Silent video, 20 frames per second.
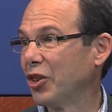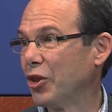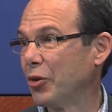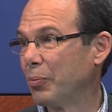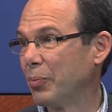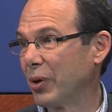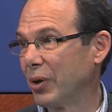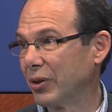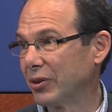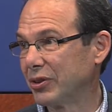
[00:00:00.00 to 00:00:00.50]
the
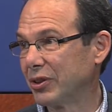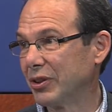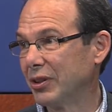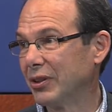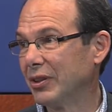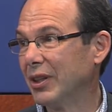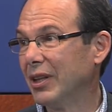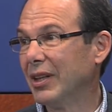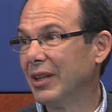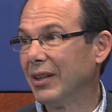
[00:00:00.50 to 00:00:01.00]

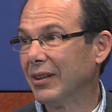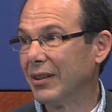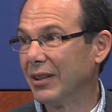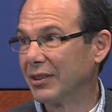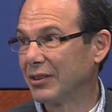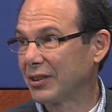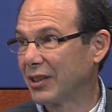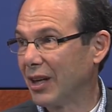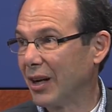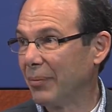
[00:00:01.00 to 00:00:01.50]
person
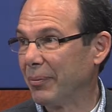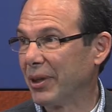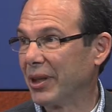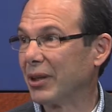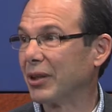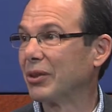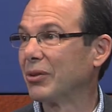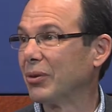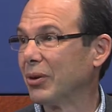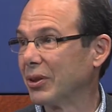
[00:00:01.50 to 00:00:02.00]
that's coming
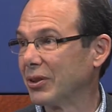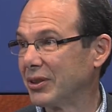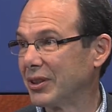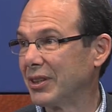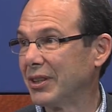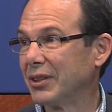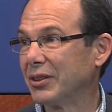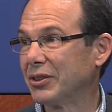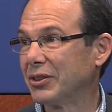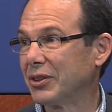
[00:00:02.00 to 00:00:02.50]
across the
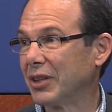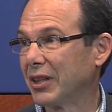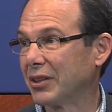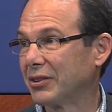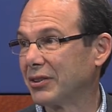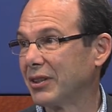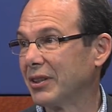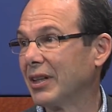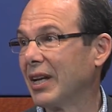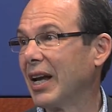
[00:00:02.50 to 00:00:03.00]

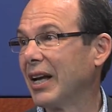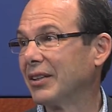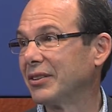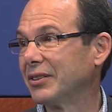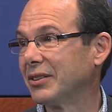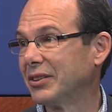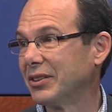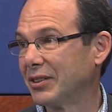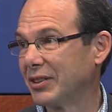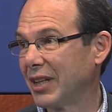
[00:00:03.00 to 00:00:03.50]
intersection has
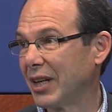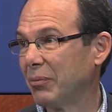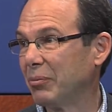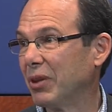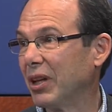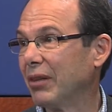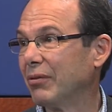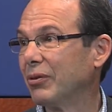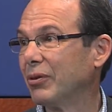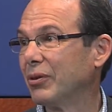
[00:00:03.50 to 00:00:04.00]
the same
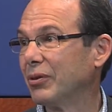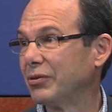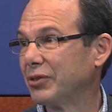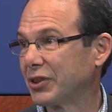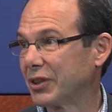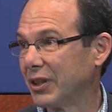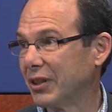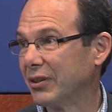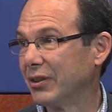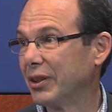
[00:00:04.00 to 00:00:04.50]
level of
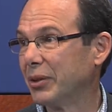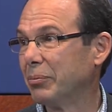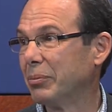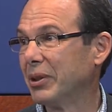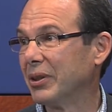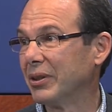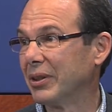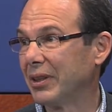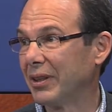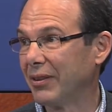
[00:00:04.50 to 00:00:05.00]
skill and
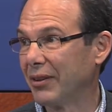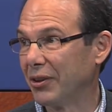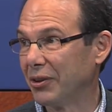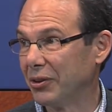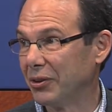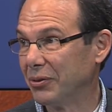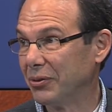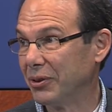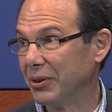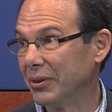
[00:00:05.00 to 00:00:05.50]
ability that
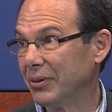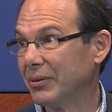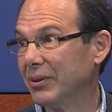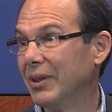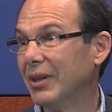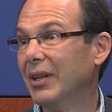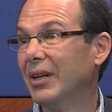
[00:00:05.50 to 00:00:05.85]
you do.